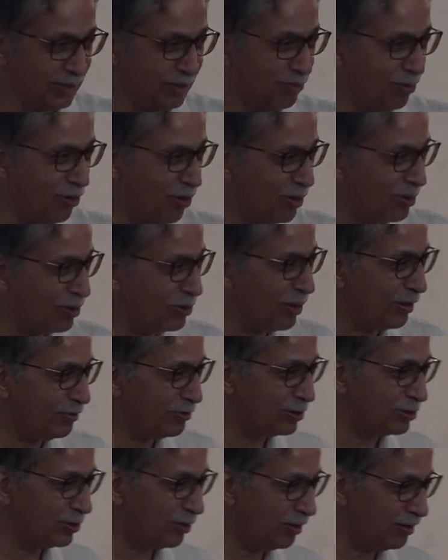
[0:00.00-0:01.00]
The more you have
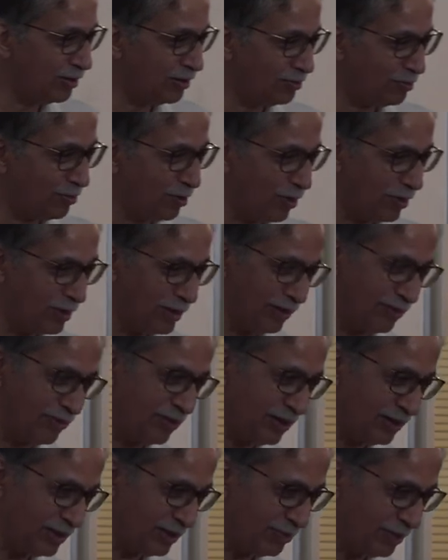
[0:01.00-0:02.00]
to solve, the more
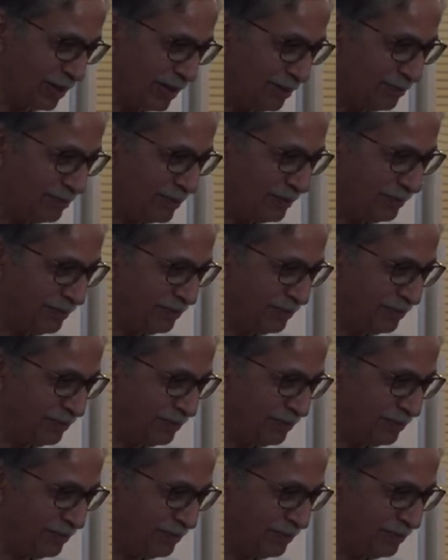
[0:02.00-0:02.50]
difficult it becomes.